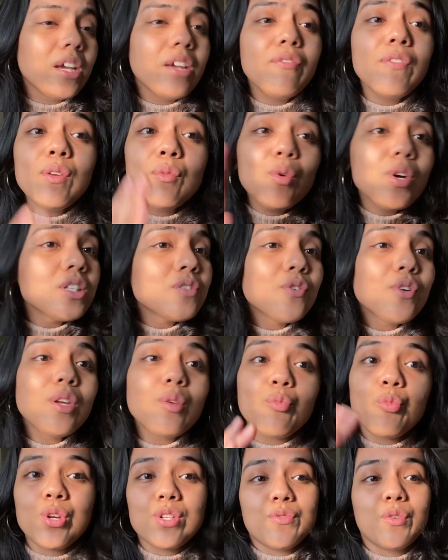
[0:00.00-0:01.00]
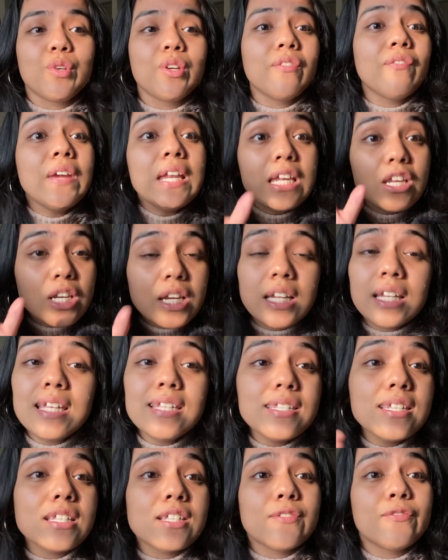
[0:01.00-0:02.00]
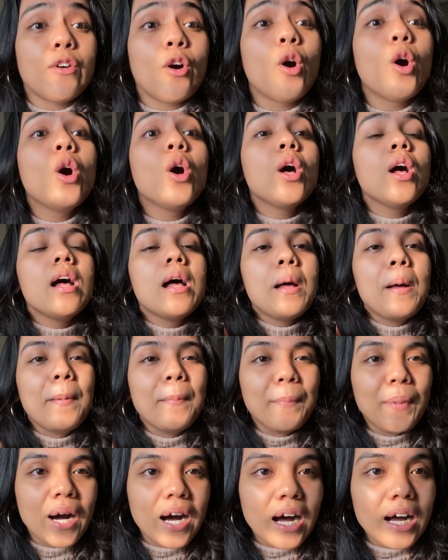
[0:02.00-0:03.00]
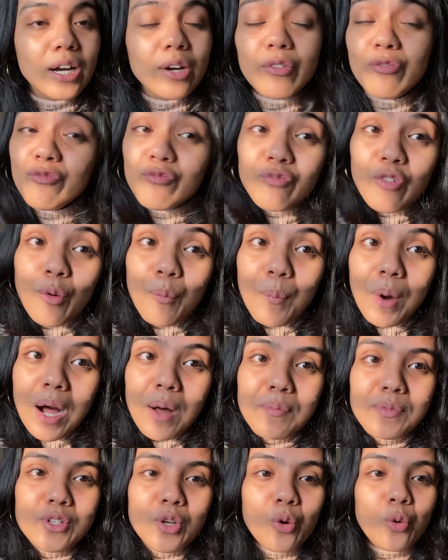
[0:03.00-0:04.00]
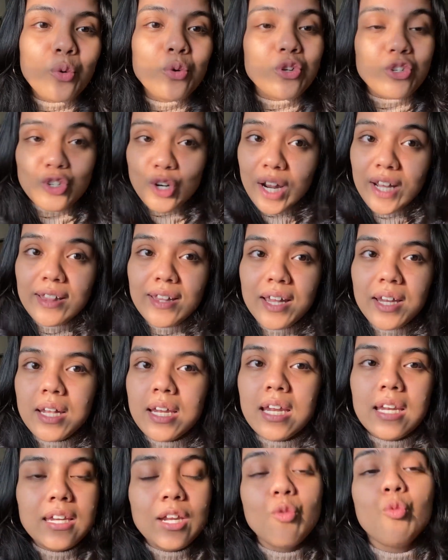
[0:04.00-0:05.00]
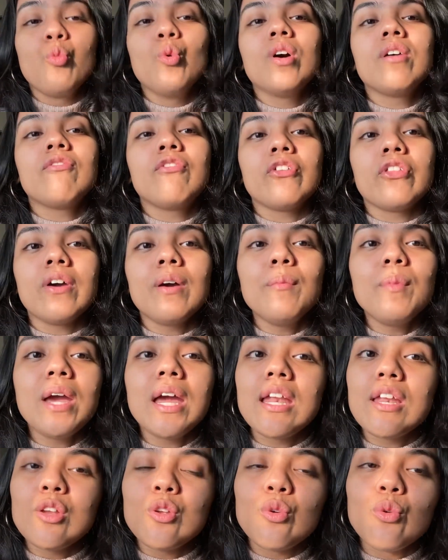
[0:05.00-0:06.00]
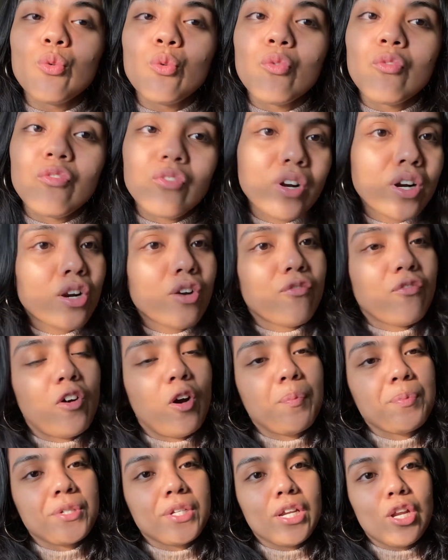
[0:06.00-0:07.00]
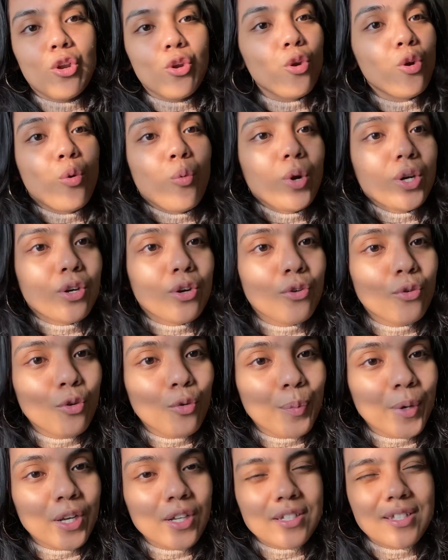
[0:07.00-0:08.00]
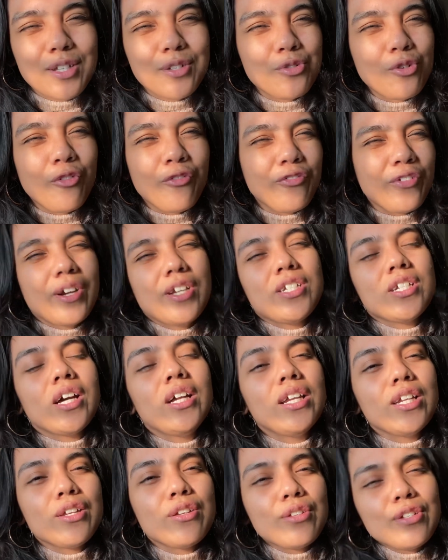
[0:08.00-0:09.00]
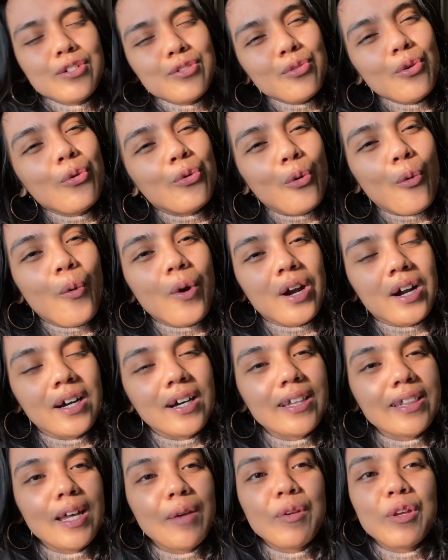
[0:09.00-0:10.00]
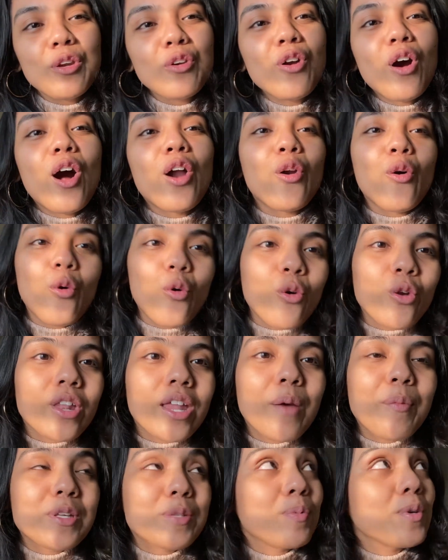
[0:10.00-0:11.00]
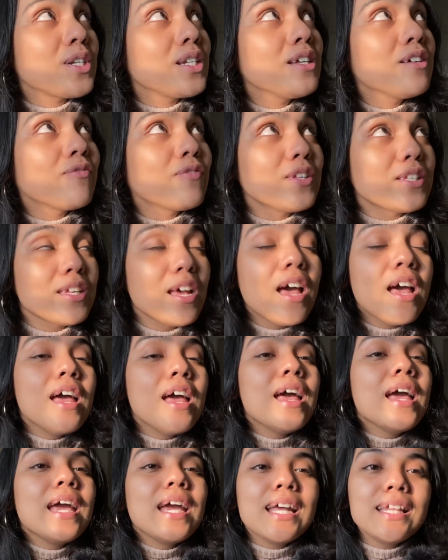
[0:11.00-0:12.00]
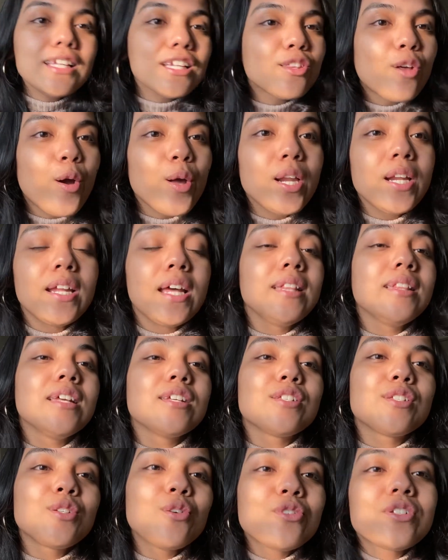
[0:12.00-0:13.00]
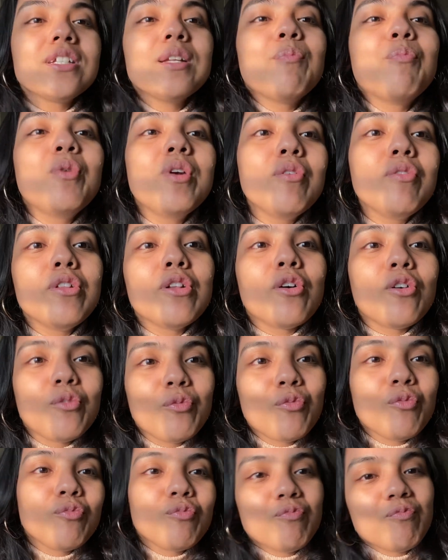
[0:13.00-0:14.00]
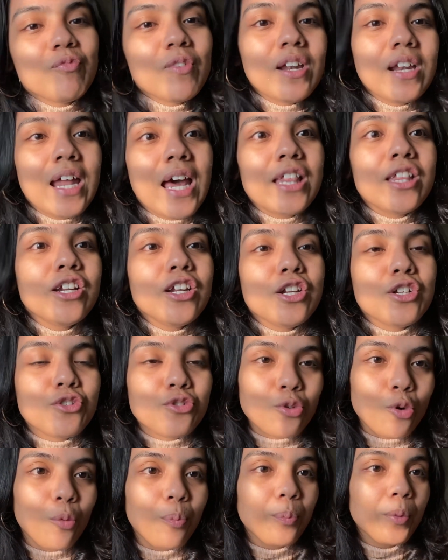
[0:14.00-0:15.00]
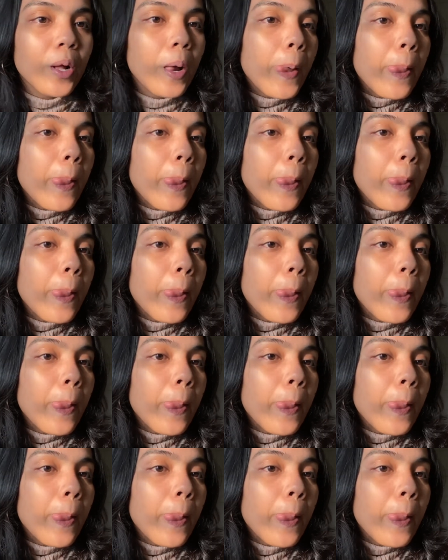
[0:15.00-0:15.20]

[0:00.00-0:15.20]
If it works for you, it works for you. This is for moms who tried that and it didn't work for them, and you've run out of option and you don't know what to do because they're so fragile, and you just don't want to hurt them. You don't know how to hold them, especially if it's in the toilet and they're so slippery with lathered in soap.